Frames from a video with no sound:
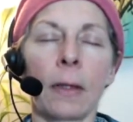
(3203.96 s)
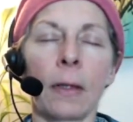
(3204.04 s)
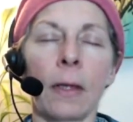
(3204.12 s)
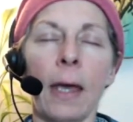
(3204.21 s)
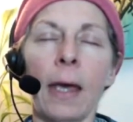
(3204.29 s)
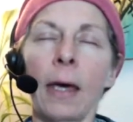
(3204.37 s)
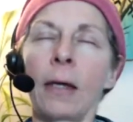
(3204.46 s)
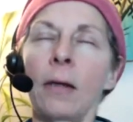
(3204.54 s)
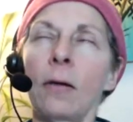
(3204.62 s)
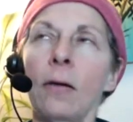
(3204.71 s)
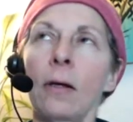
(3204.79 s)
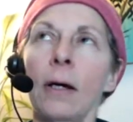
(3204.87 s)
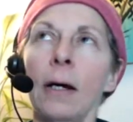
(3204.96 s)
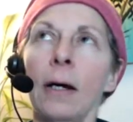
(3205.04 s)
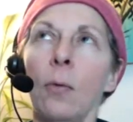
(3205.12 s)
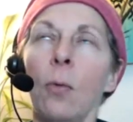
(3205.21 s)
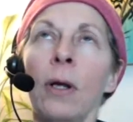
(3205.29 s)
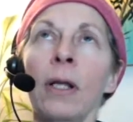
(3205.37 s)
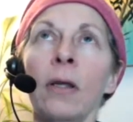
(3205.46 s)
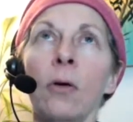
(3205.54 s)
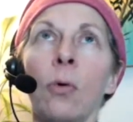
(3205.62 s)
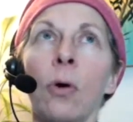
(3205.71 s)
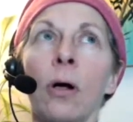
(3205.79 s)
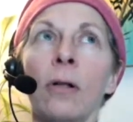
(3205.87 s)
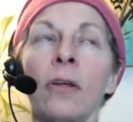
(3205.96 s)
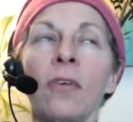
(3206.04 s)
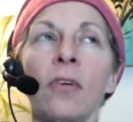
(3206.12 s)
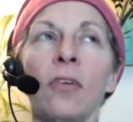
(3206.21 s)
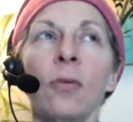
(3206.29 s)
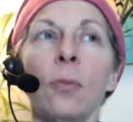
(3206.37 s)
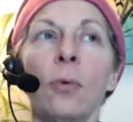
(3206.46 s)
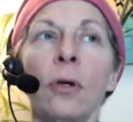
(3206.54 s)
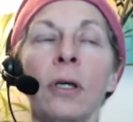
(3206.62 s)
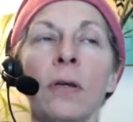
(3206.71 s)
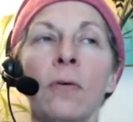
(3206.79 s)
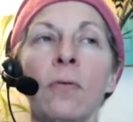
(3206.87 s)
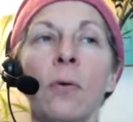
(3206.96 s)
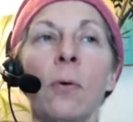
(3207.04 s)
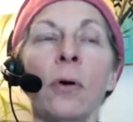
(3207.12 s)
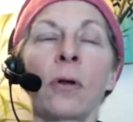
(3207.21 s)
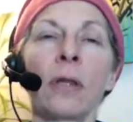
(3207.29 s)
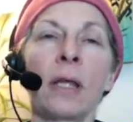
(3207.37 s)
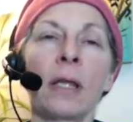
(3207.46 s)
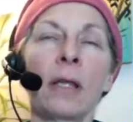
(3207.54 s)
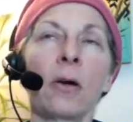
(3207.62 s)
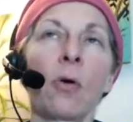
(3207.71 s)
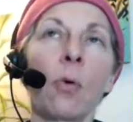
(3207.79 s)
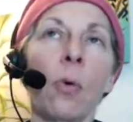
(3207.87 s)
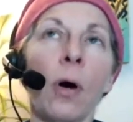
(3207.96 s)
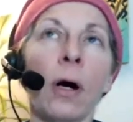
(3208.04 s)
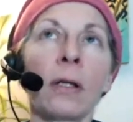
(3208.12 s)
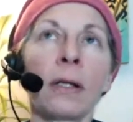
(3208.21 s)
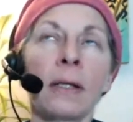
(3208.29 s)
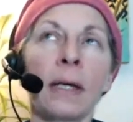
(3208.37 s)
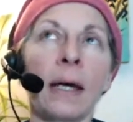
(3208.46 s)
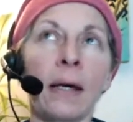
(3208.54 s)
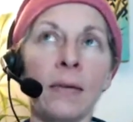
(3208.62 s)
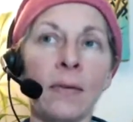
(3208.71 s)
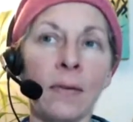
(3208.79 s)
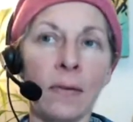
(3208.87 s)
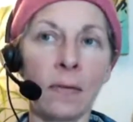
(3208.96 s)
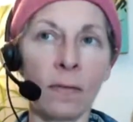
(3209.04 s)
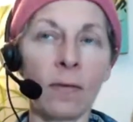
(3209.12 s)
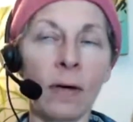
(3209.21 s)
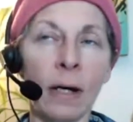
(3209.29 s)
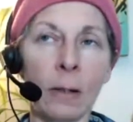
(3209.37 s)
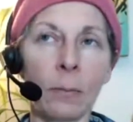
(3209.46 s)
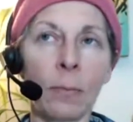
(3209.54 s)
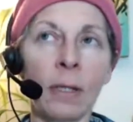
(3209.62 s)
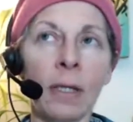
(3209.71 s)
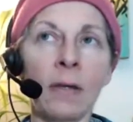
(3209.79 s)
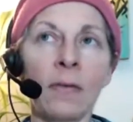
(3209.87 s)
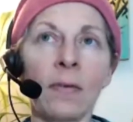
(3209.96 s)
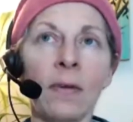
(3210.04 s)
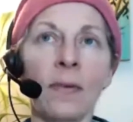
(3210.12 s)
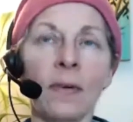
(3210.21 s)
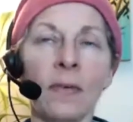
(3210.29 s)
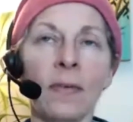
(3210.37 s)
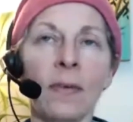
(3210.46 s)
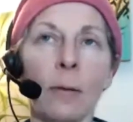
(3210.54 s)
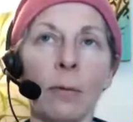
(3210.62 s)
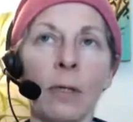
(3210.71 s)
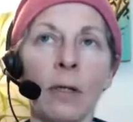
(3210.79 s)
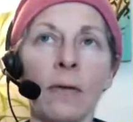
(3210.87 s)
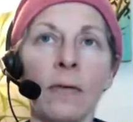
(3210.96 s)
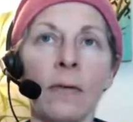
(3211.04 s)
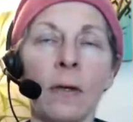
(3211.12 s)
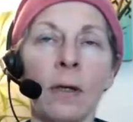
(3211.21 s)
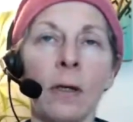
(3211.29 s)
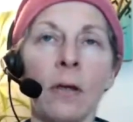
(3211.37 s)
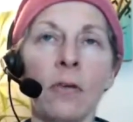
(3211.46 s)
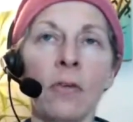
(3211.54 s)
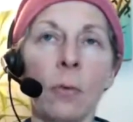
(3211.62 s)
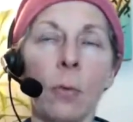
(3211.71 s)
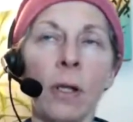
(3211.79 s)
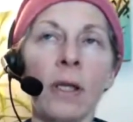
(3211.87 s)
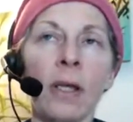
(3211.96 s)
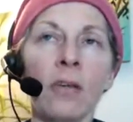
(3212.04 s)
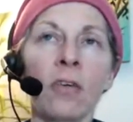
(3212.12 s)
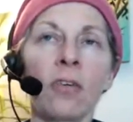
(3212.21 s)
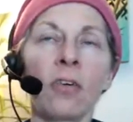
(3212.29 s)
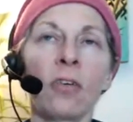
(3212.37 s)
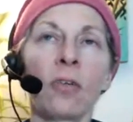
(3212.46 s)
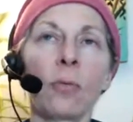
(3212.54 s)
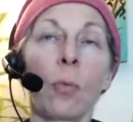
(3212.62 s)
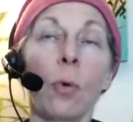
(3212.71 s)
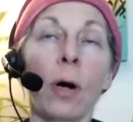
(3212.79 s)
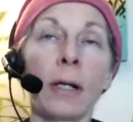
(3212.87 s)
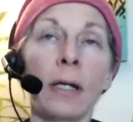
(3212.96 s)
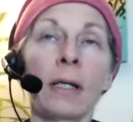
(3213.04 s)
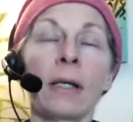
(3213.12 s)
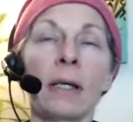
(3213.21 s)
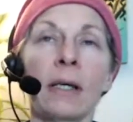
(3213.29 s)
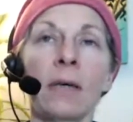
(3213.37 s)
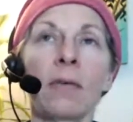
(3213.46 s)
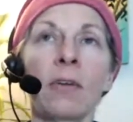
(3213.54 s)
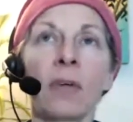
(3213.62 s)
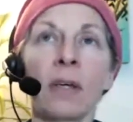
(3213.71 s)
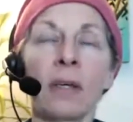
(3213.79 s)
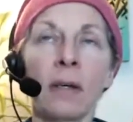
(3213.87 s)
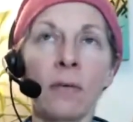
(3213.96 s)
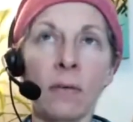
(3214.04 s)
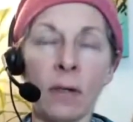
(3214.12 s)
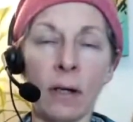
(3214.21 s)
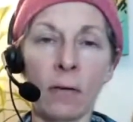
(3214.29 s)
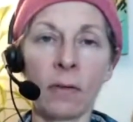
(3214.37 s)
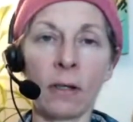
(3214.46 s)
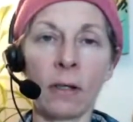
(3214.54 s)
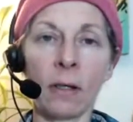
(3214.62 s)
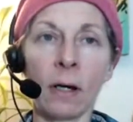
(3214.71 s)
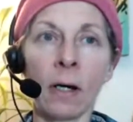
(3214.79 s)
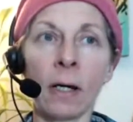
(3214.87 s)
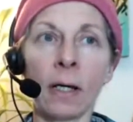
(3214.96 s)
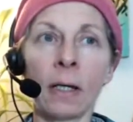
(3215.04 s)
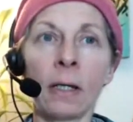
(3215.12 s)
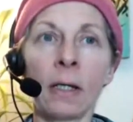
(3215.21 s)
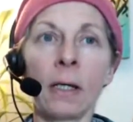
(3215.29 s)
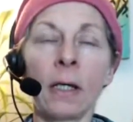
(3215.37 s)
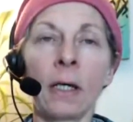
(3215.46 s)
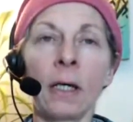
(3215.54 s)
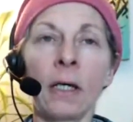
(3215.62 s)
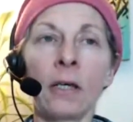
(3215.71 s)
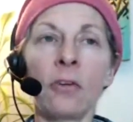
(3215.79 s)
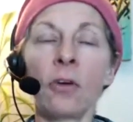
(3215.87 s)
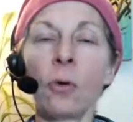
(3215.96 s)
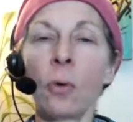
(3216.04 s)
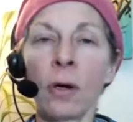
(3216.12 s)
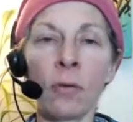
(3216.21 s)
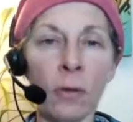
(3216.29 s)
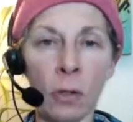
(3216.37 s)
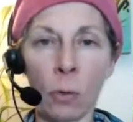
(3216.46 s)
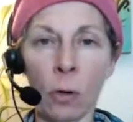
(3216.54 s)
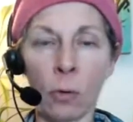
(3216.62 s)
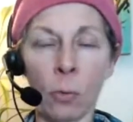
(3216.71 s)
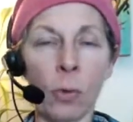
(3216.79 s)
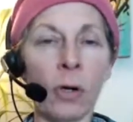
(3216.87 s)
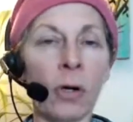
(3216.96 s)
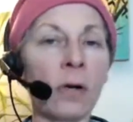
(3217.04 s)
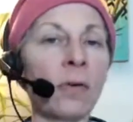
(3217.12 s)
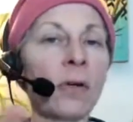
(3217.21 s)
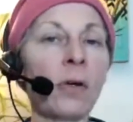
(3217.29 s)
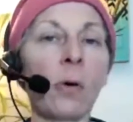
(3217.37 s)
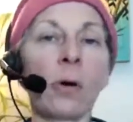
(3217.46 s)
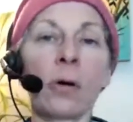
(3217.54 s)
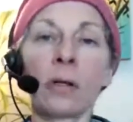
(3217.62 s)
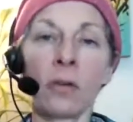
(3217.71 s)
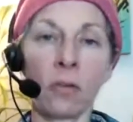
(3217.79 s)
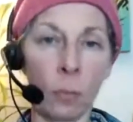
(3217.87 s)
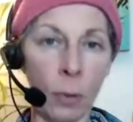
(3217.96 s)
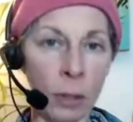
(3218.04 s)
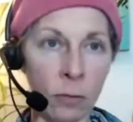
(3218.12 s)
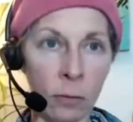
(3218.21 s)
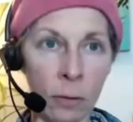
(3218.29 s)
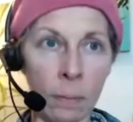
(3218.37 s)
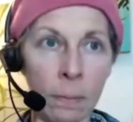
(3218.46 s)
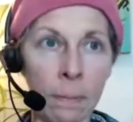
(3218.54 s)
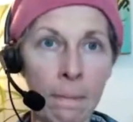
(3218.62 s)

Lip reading: And one of the qualities that she's bringing forth in the quality essence of divine peace is acceptance. So one of the things that she's wanting to give us a gift of tonight is whoever you are, wherever you are on the spectrum